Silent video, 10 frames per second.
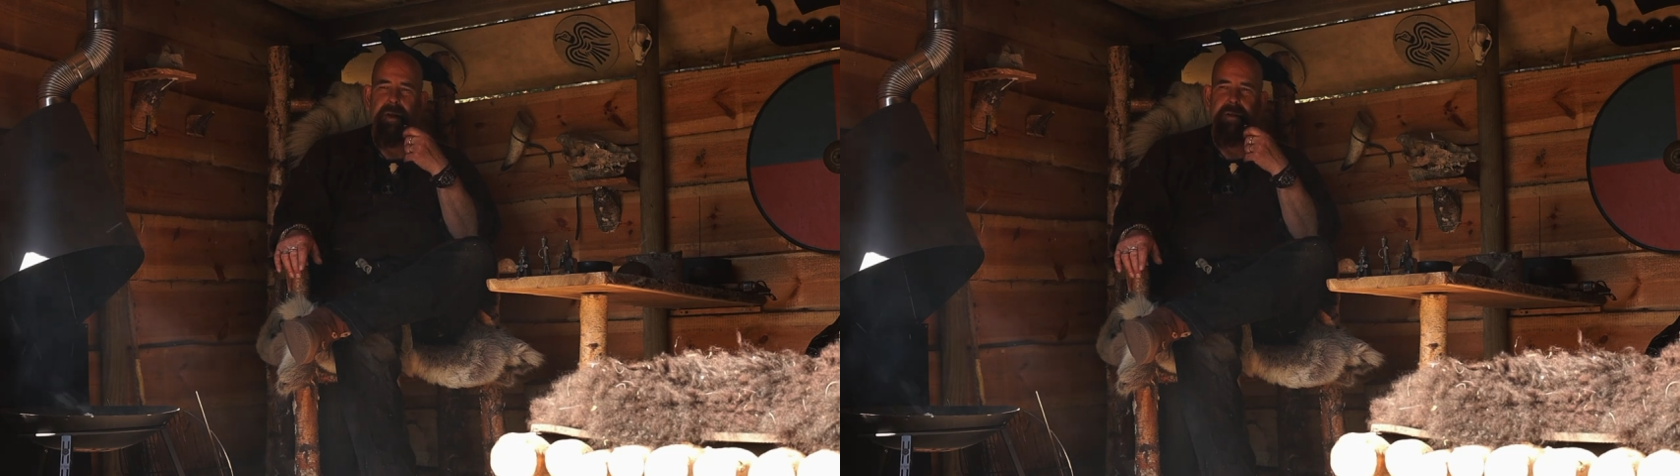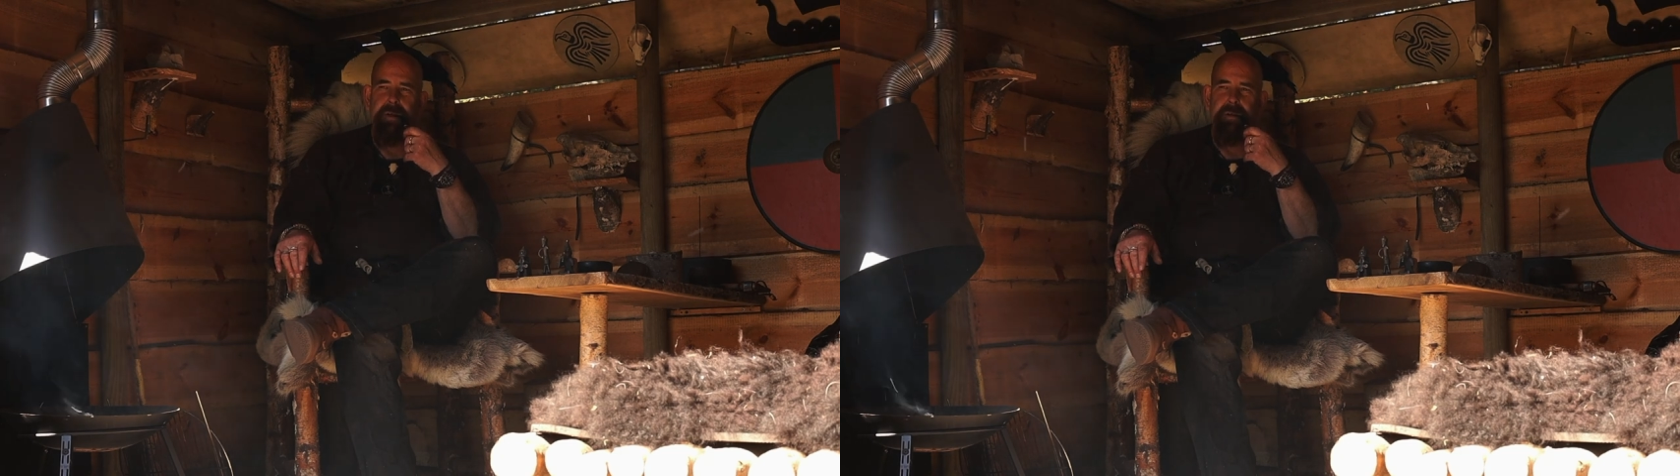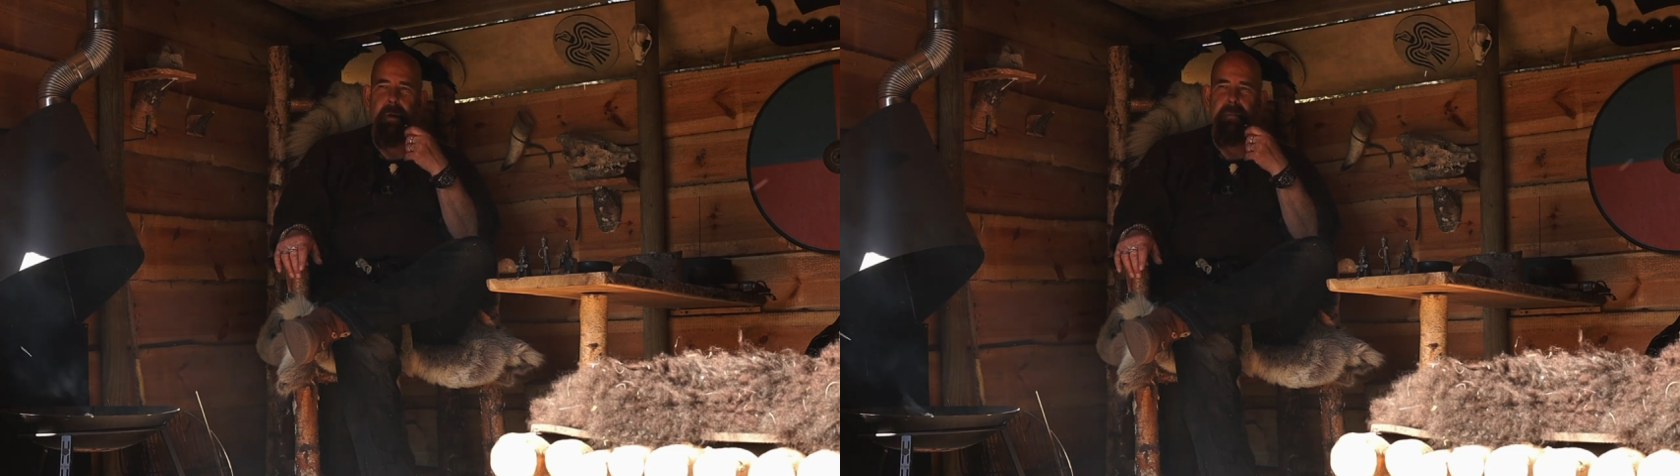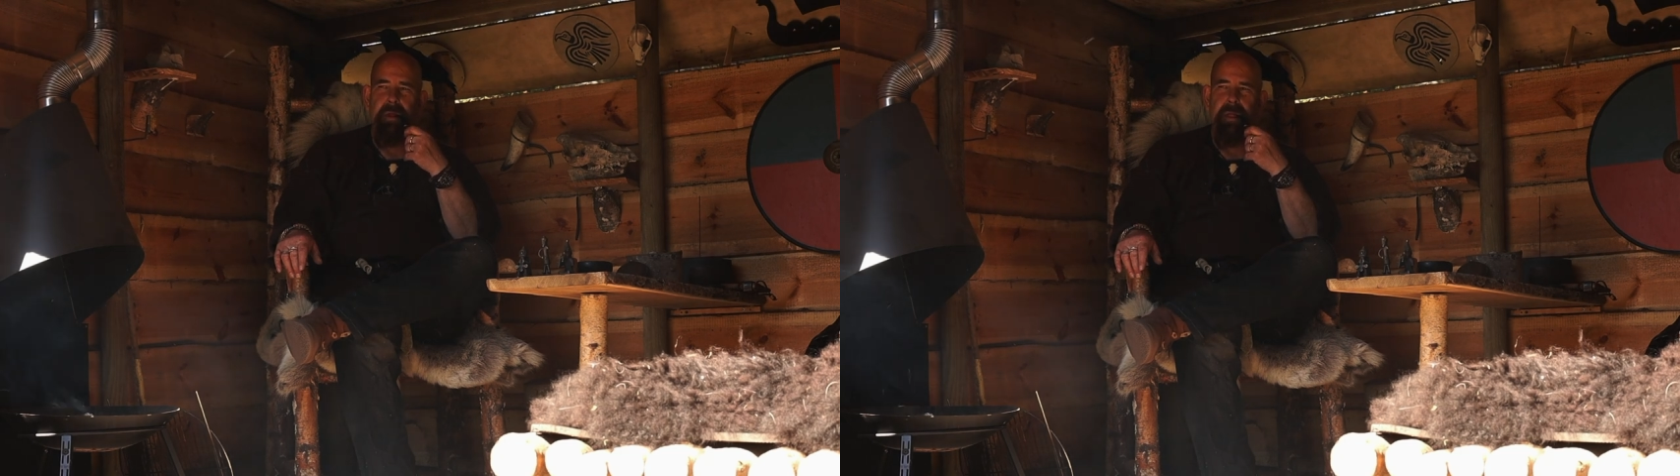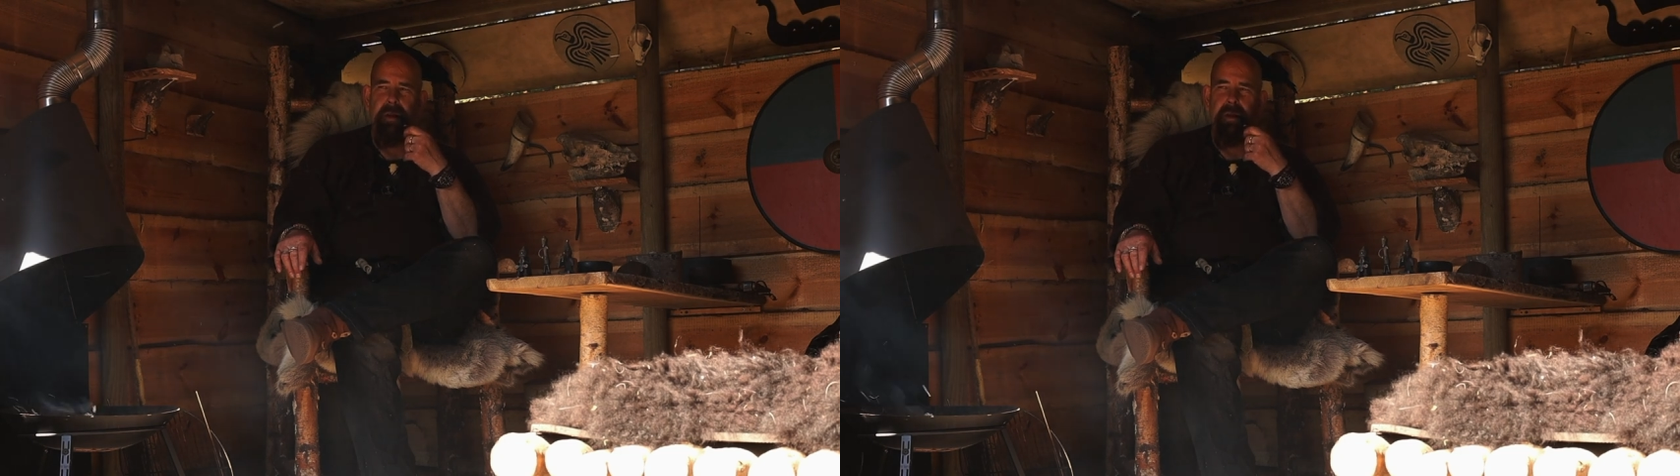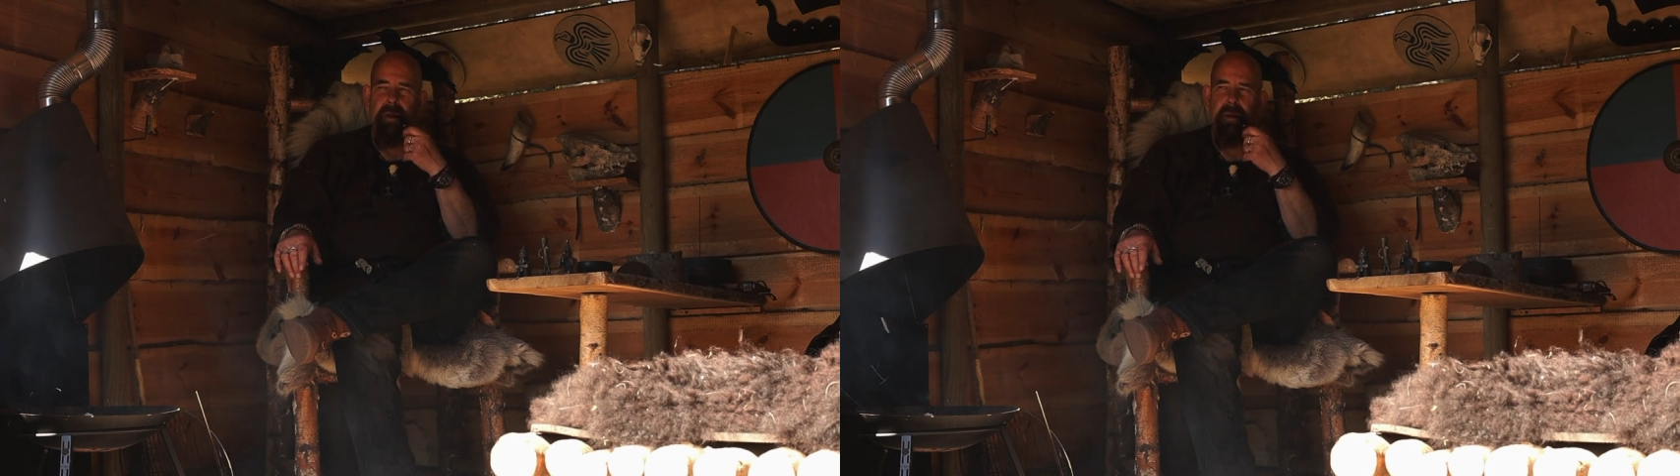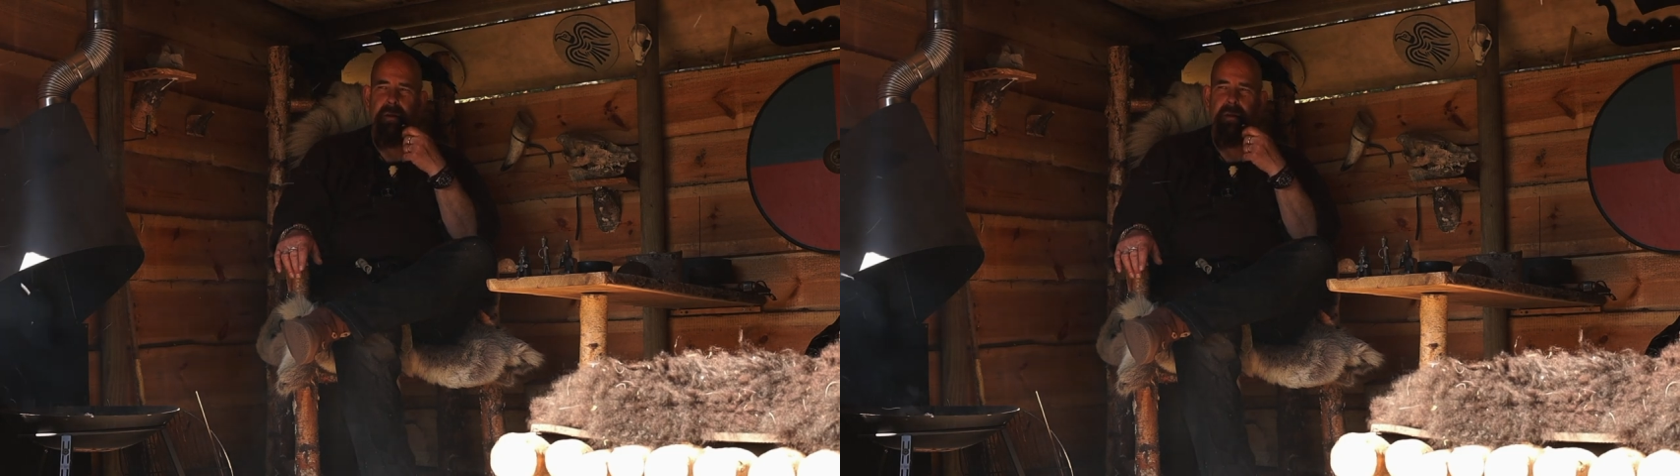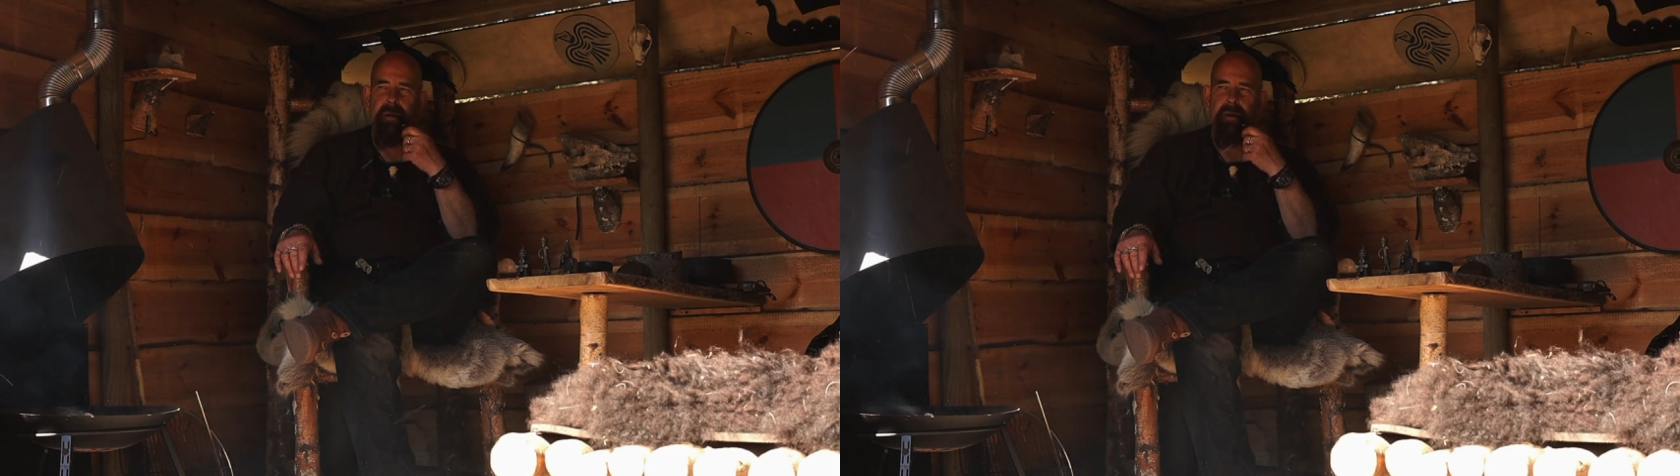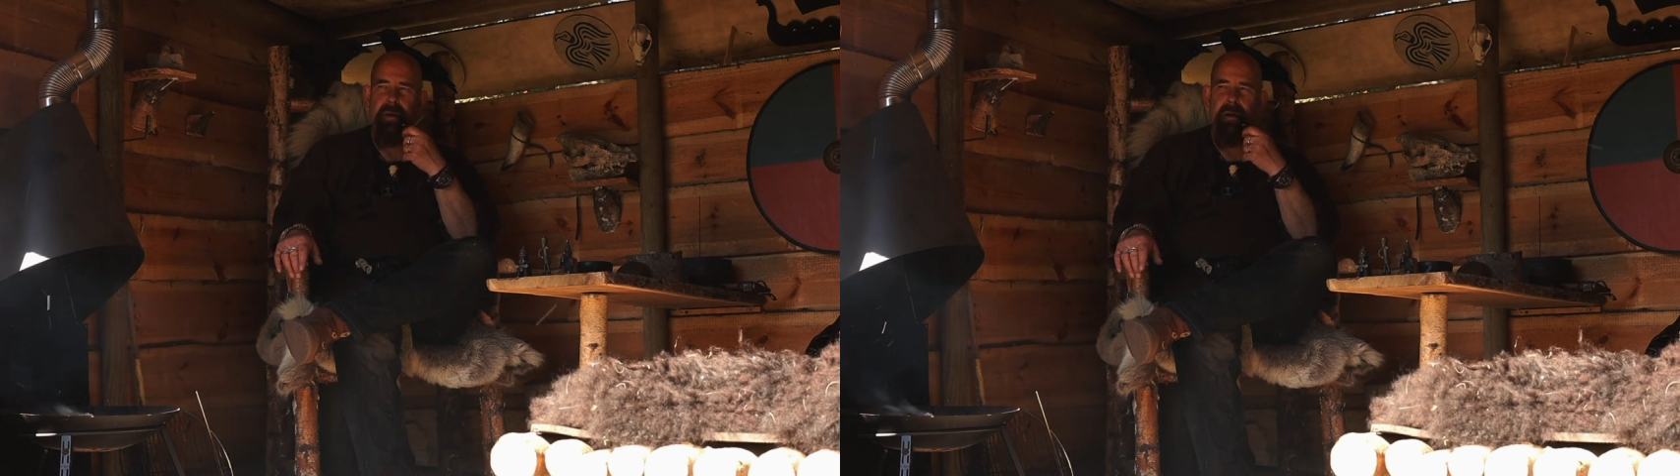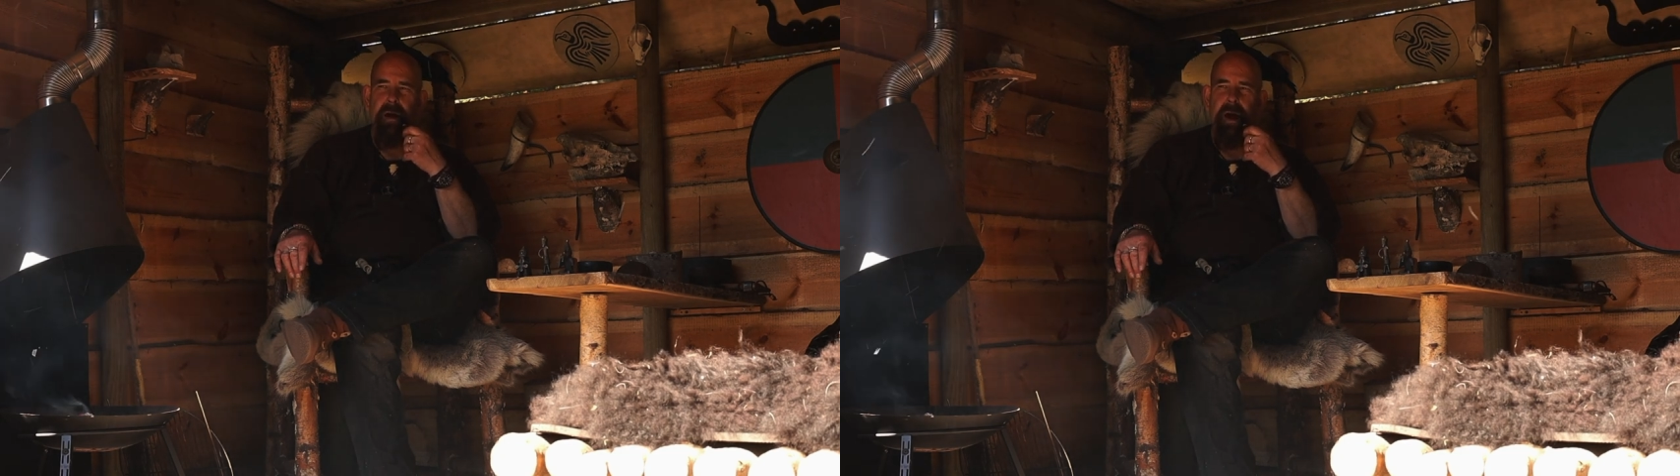it's a subject that
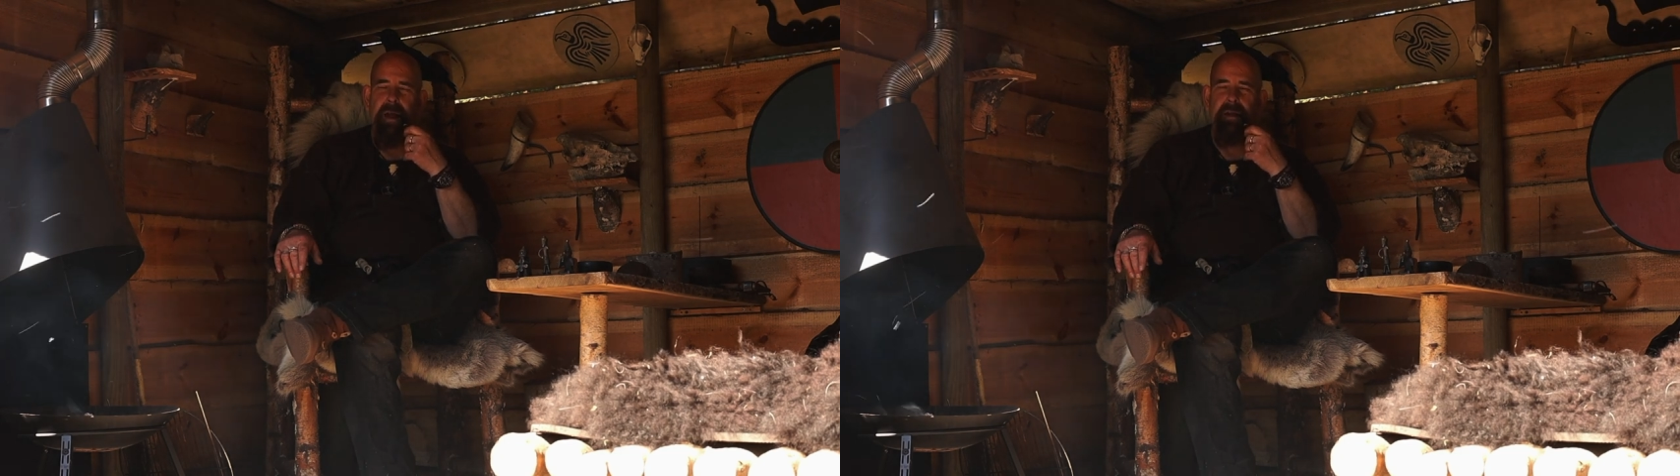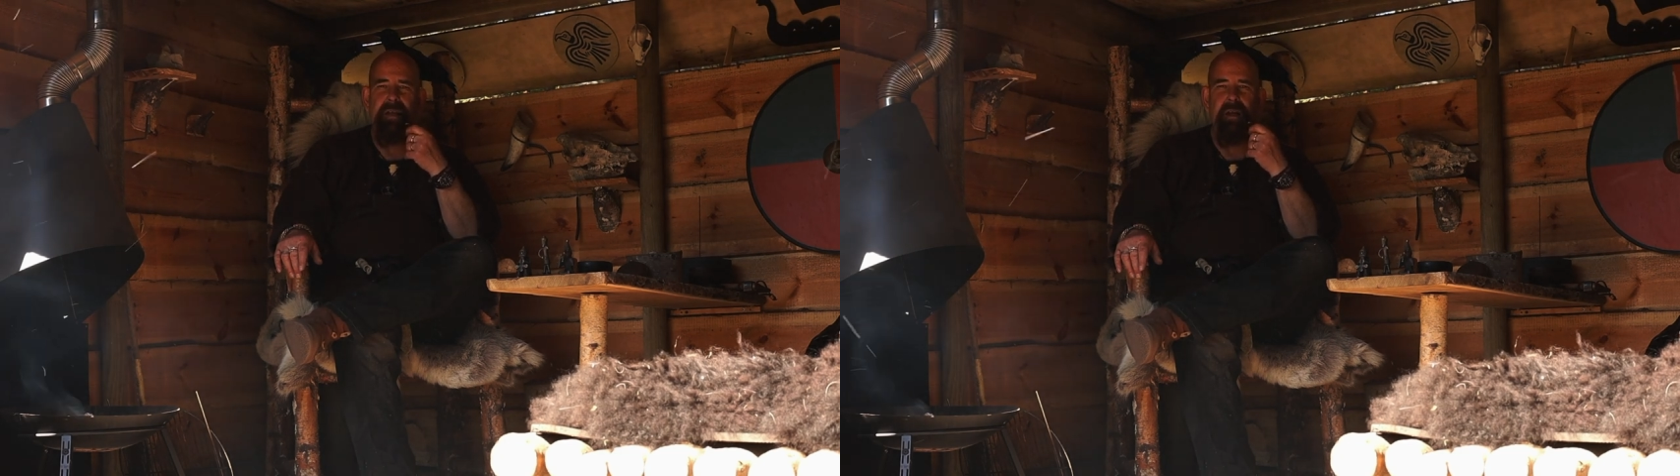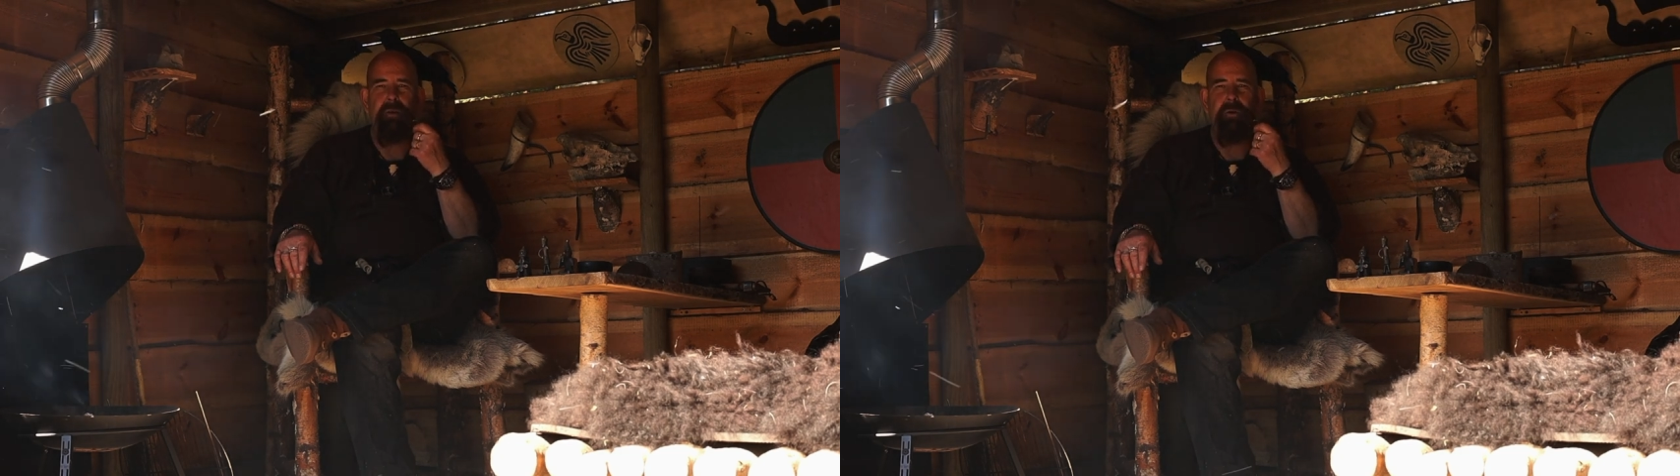I can tell